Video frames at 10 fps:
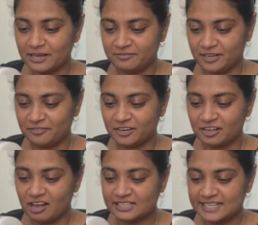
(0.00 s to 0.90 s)
favorite
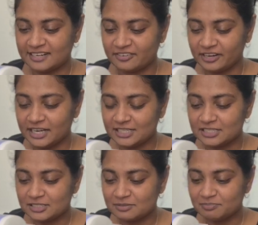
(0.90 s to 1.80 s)
content
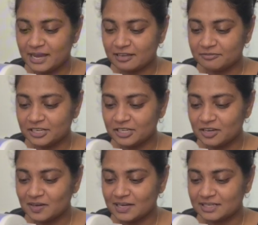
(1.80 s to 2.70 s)
creators make a
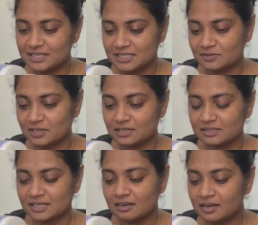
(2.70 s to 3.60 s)
video, and this one I was
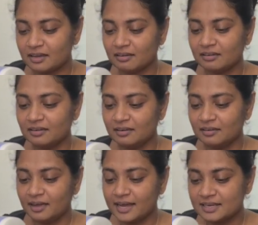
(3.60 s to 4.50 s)
like, okay,
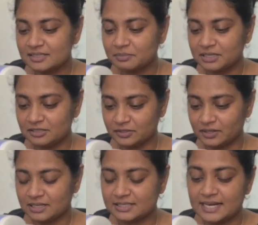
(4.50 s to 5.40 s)
I guess I'm gonna do it,
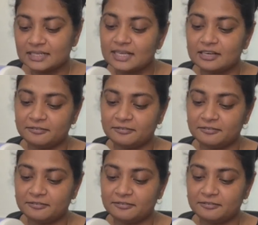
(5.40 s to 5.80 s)
because I did get a